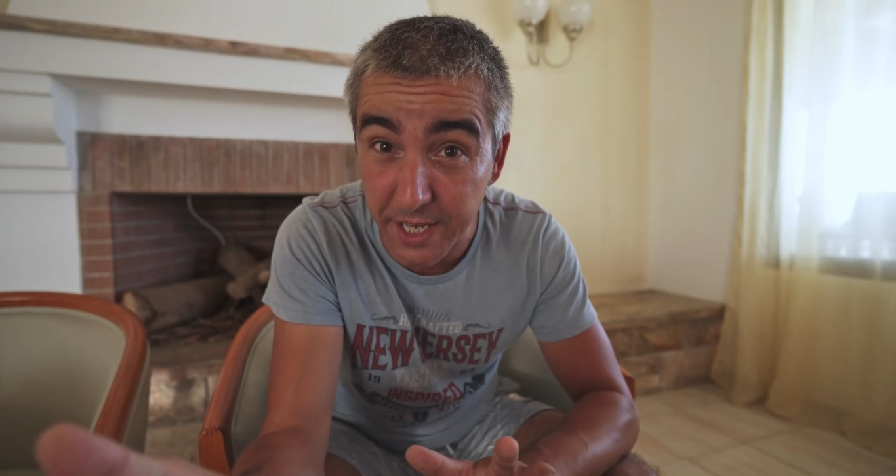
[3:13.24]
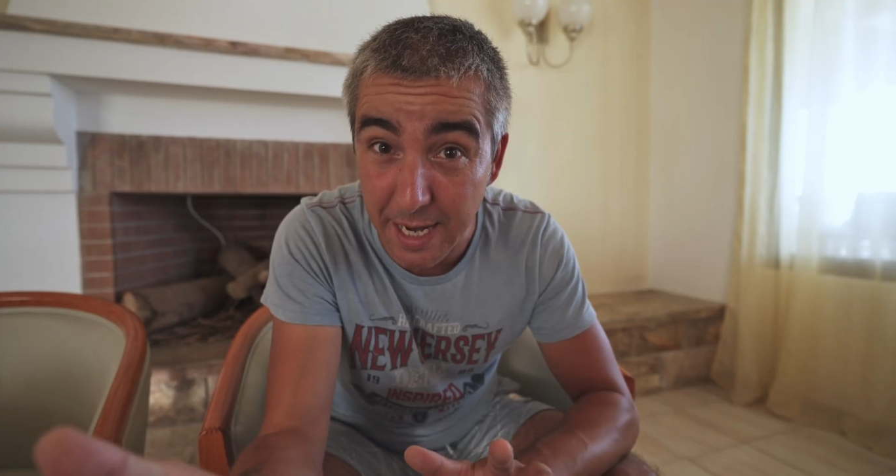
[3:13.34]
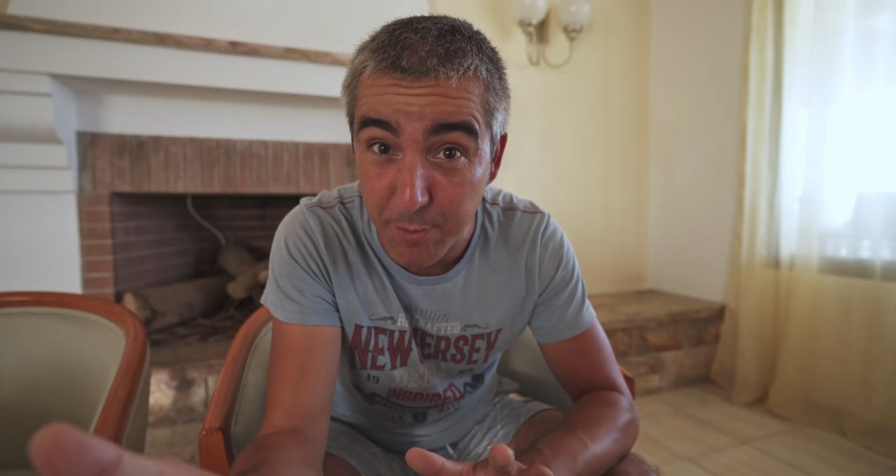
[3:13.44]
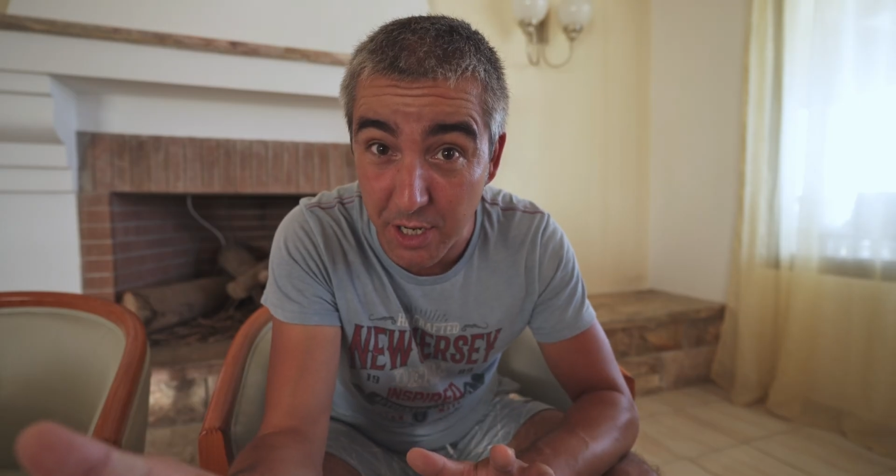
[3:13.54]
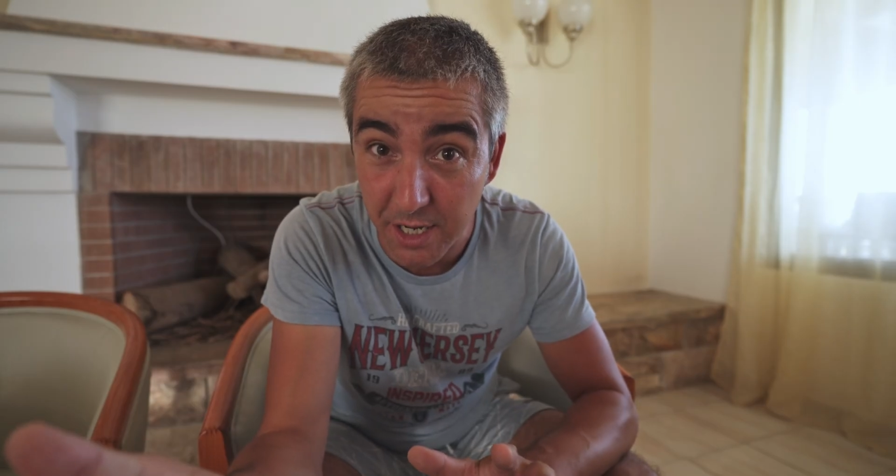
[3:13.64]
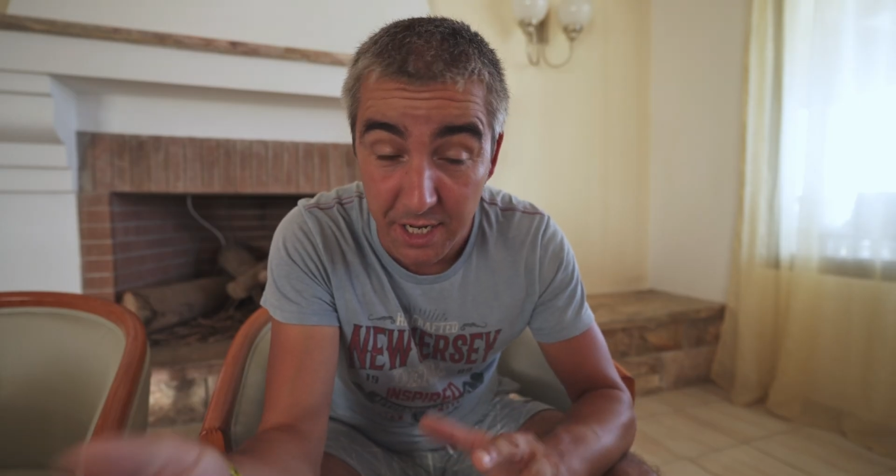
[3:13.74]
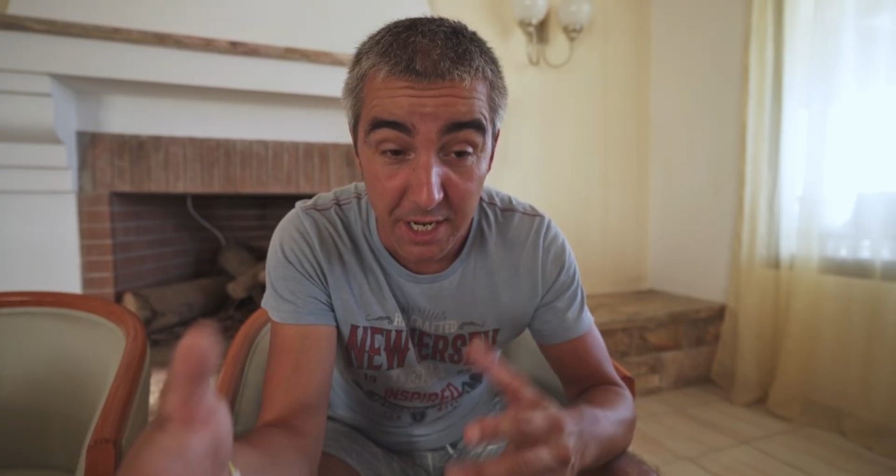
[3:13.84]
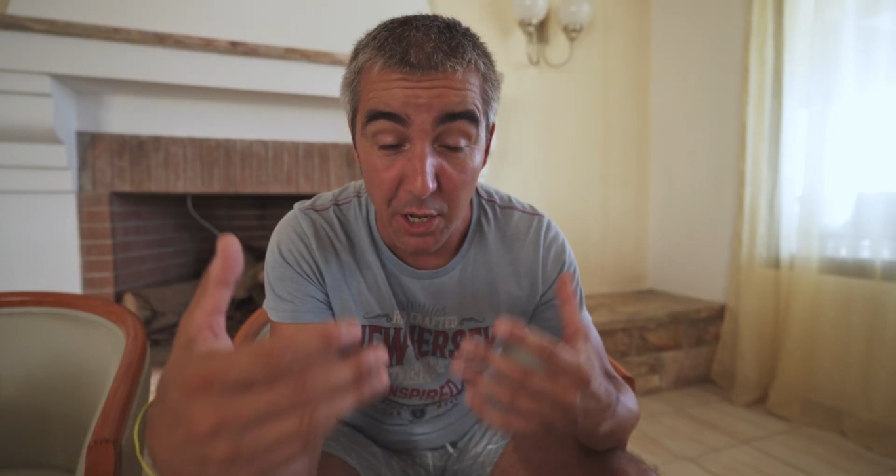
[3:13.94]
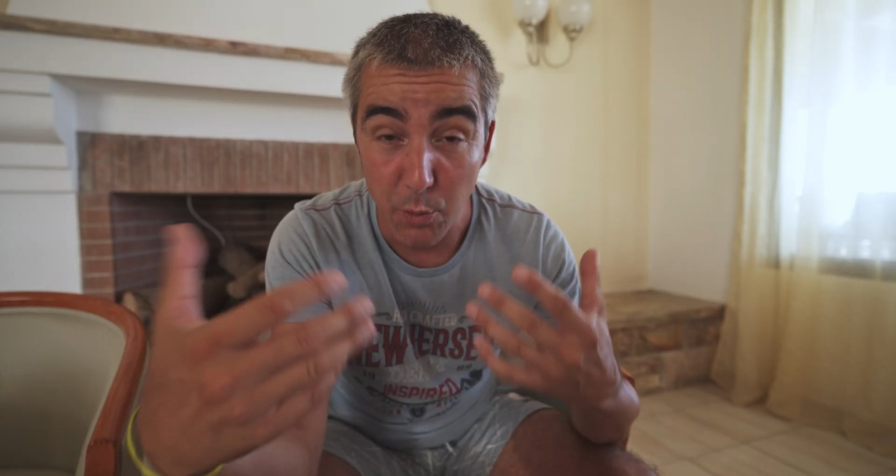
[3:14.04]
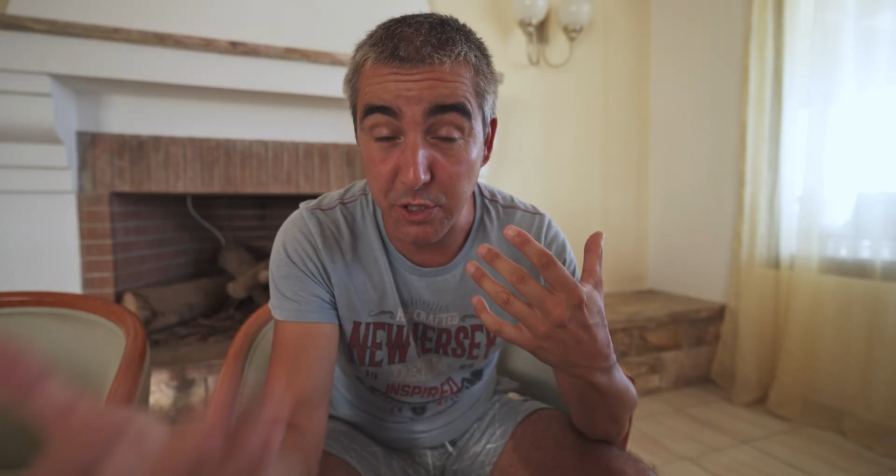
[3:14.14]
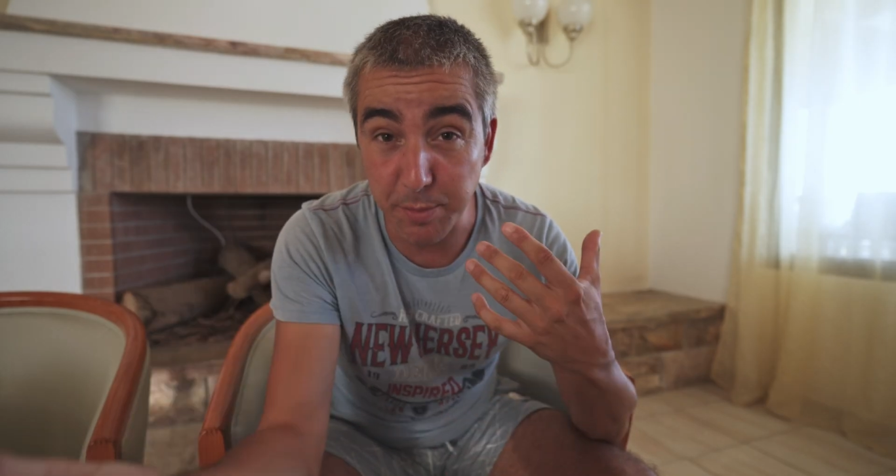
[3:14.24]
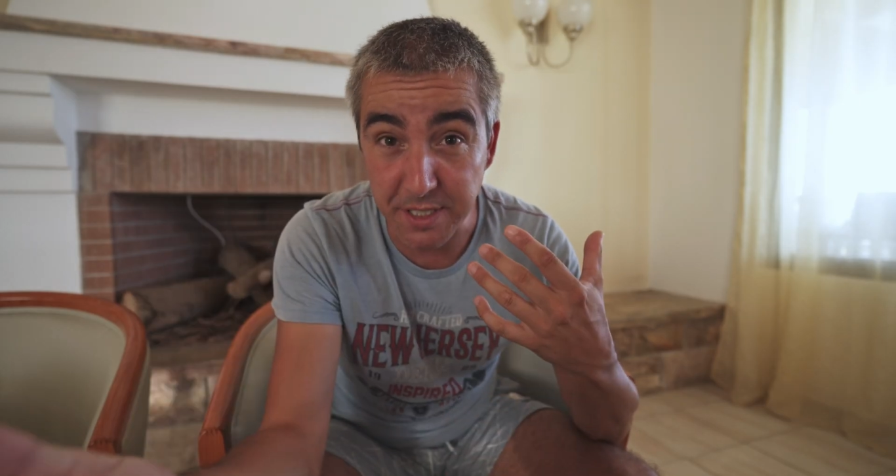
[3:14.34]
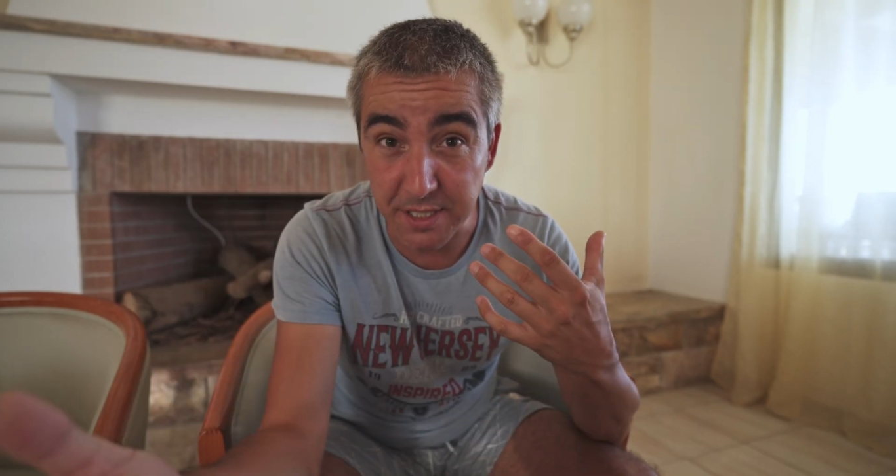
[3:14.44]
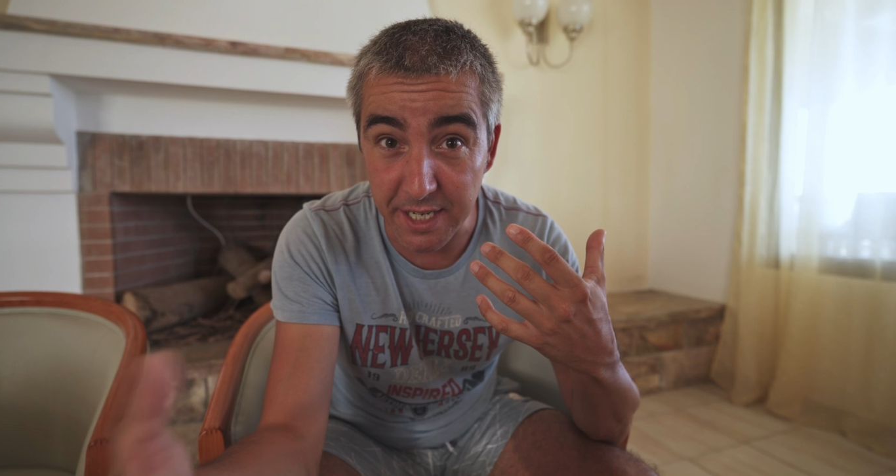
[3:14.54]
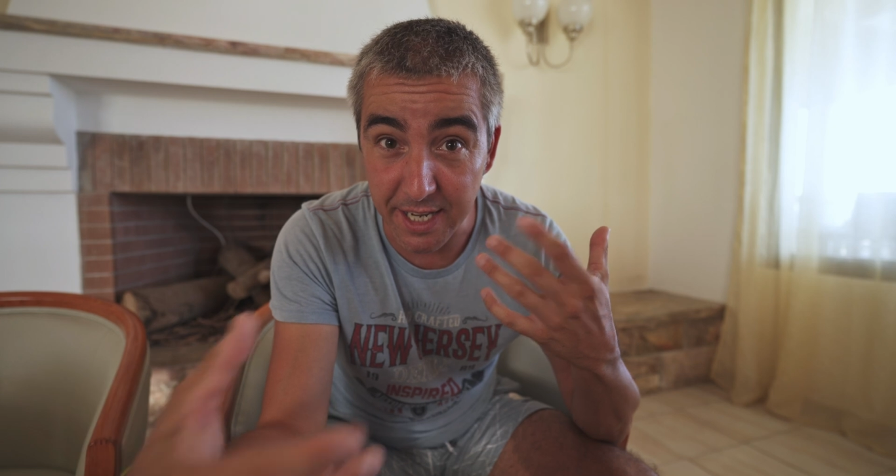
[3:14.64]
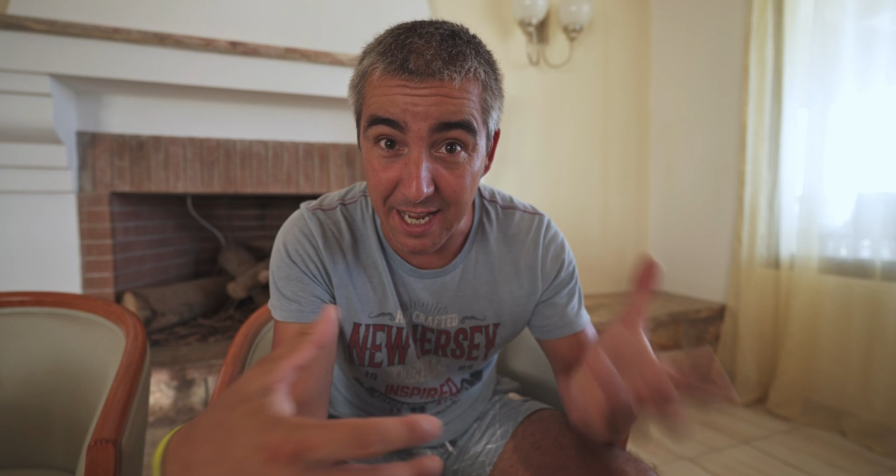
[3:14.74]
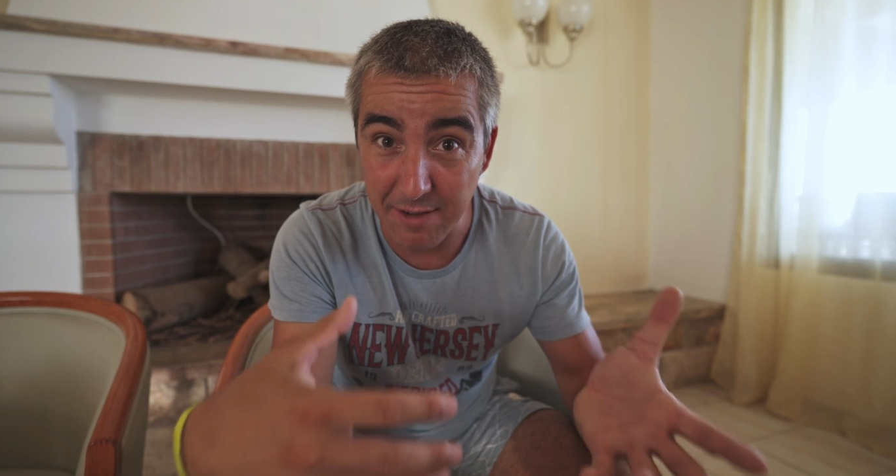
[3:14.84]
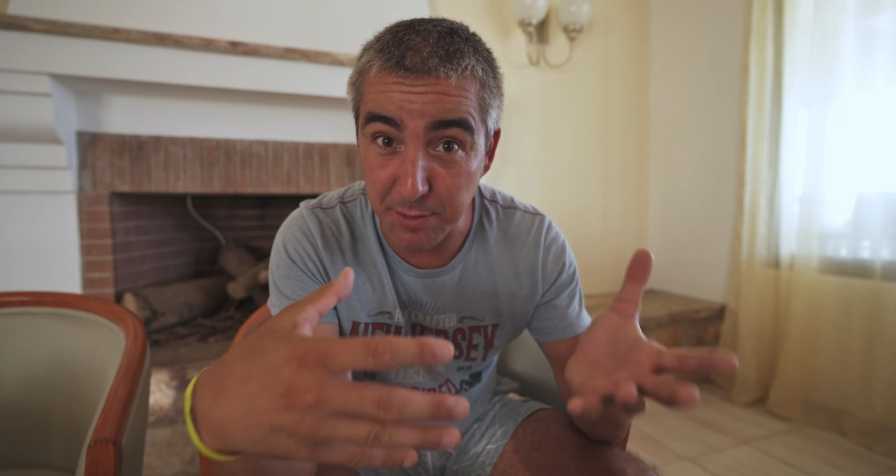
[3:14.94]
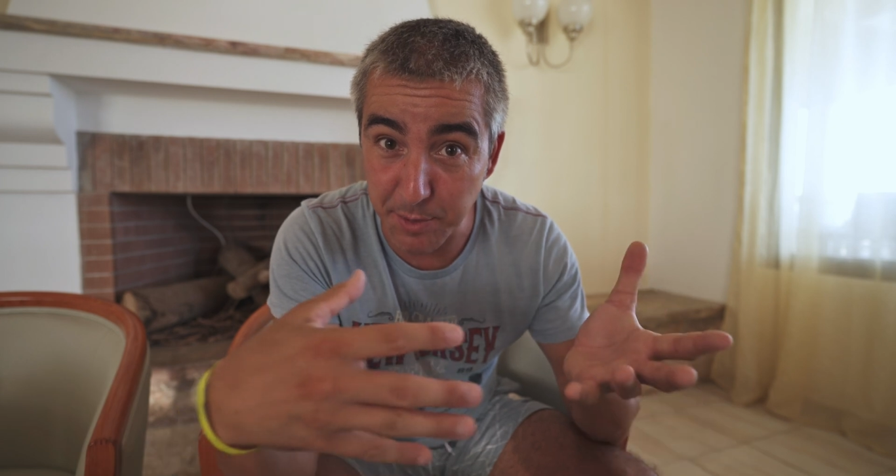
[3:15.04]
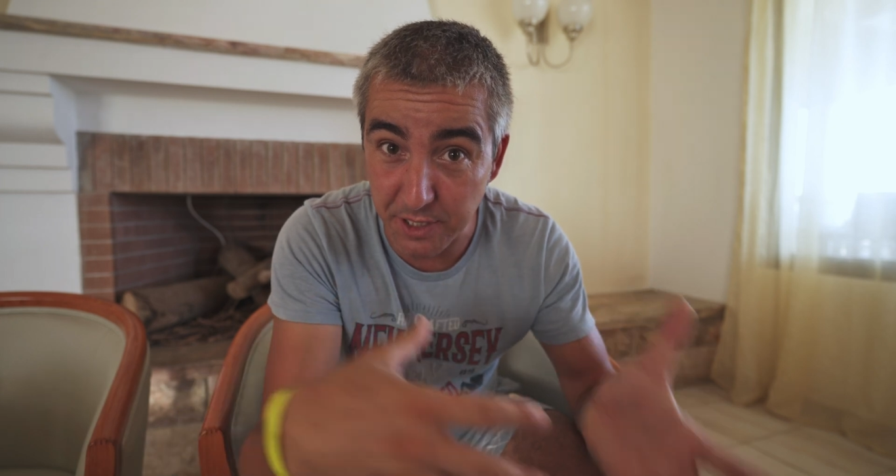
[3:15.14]
camera which means that I have
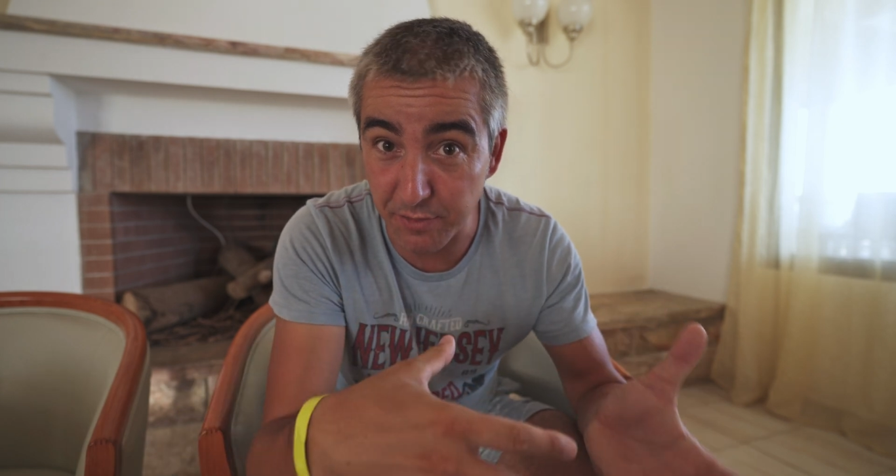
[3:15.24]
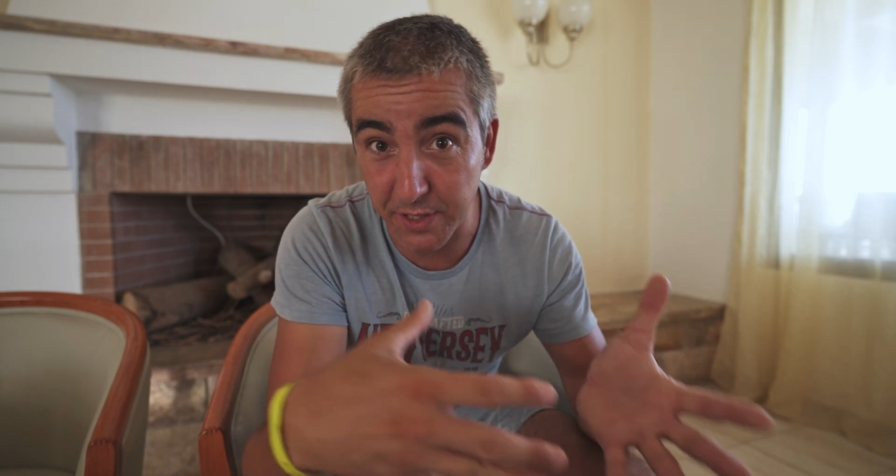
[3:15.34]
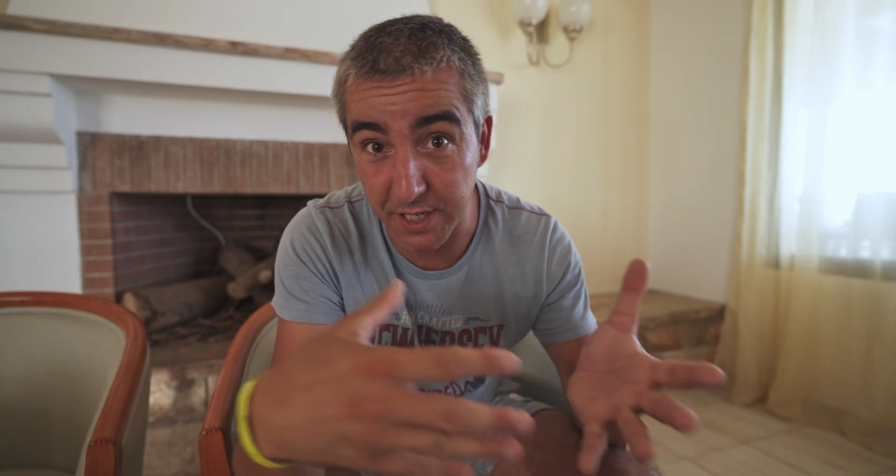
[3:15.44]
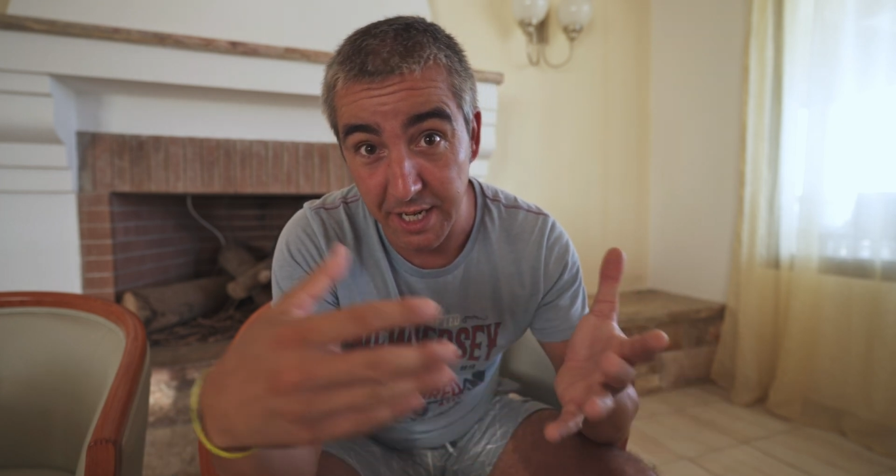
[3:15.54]
specific